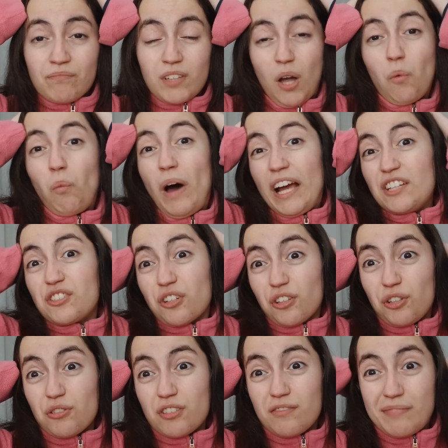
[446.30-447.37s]
wiser
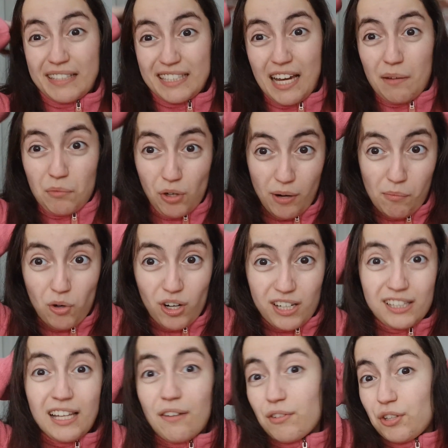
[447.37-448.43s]
use of my time, or a more
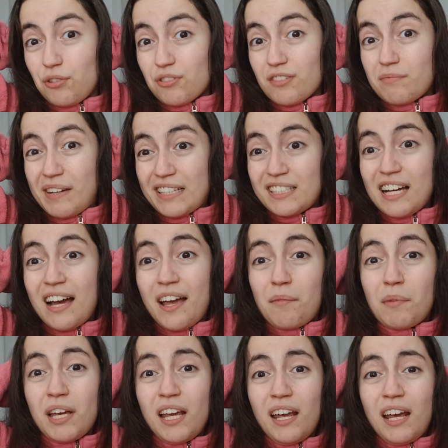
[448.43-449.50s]
clever use of my
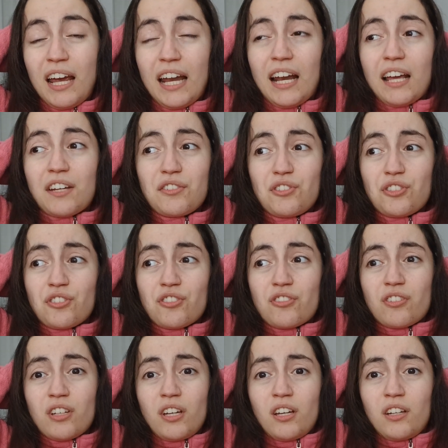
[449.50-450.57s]
time, and I can just,
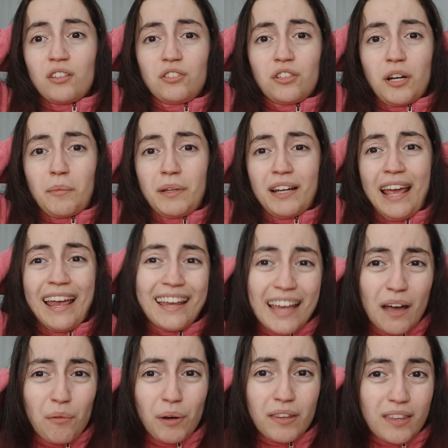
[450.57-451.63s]
you know what I mean, hang
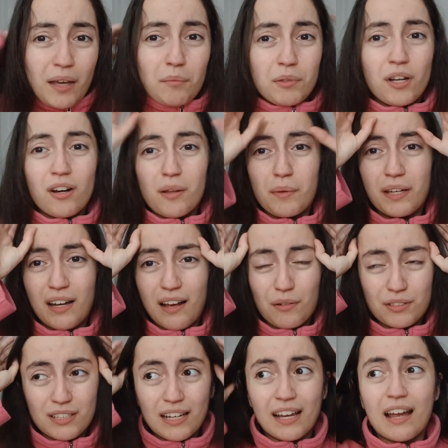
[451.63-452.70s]
out with them, you know what I mean? I
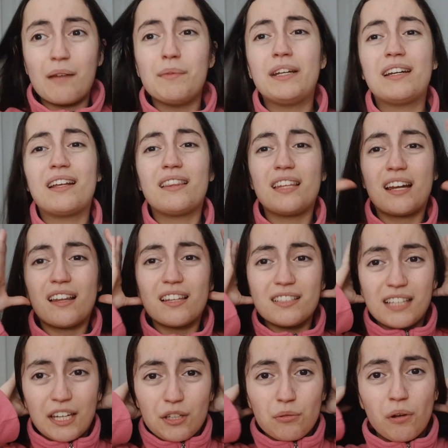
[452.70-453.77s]
was like, I mean, at the end of the
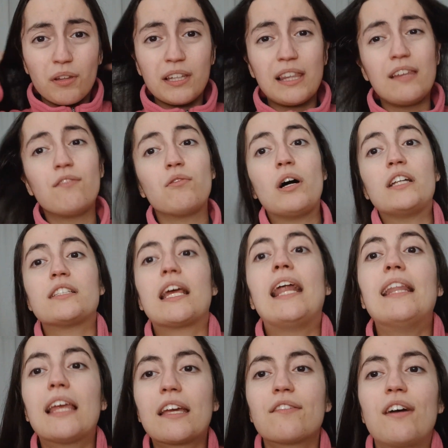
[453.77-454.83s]
day, you only live once,
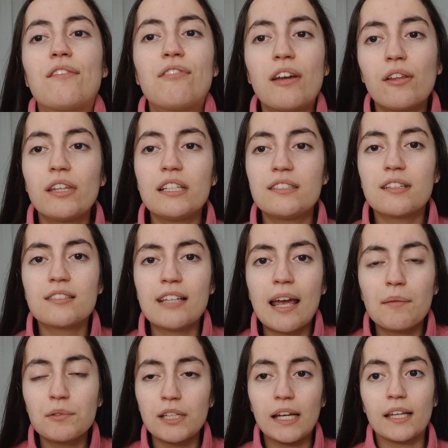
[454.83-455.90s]
and, like, if I fail these
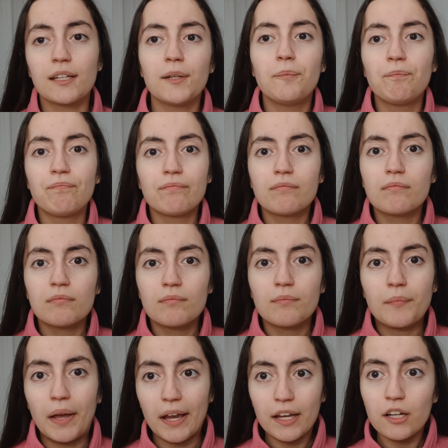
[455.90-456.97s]
exams, like,
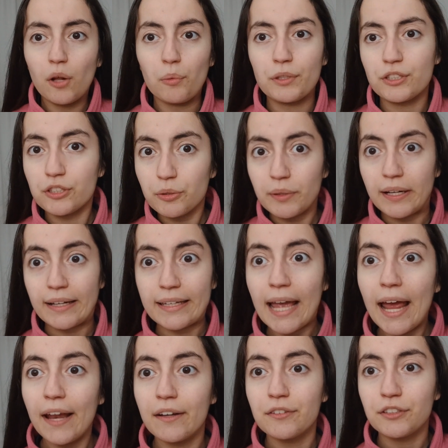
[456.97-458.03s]
I can always do it
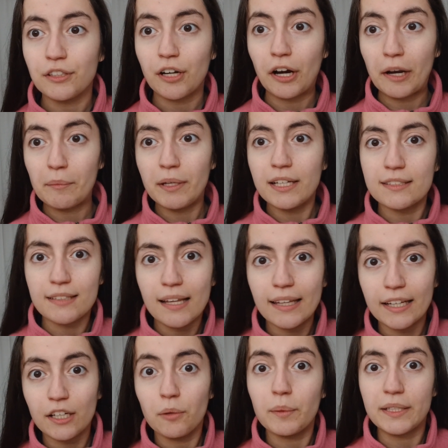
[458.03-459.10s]
again, you know what I mean? It's not
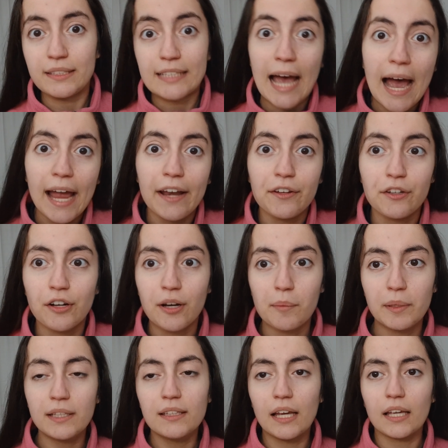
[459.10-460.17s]
like nobody died, you know what I
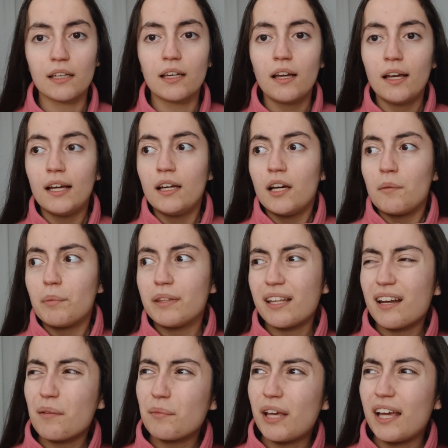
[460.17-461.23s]
mean? Like, but
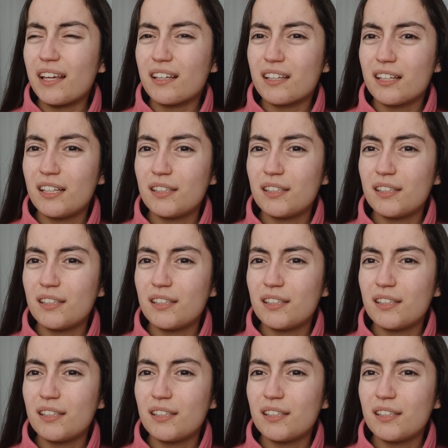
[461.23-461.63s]
then I'm like,